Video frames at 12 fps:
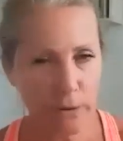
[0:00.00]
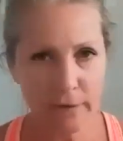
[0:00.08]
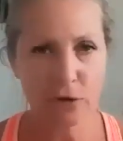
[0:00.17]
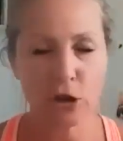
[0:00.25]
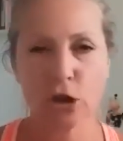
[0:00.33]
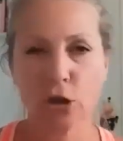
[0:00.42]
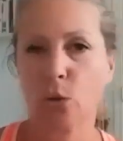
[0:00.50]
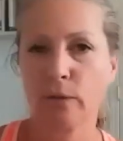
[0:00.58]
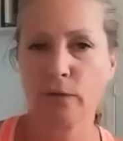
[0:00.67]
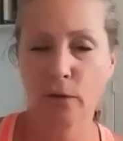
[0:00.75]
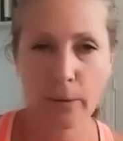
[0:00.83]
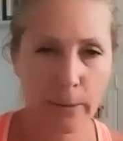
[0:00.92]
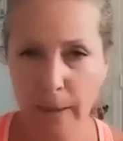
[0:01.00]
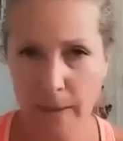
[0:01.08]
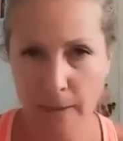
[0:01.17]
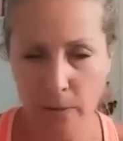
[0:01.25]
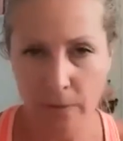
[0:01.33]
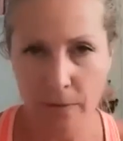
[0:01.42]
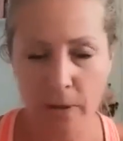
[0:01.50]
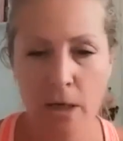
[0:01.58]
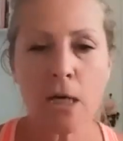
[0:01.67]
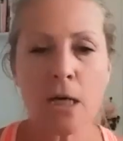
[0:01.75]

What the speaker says: liver, or from our muscles.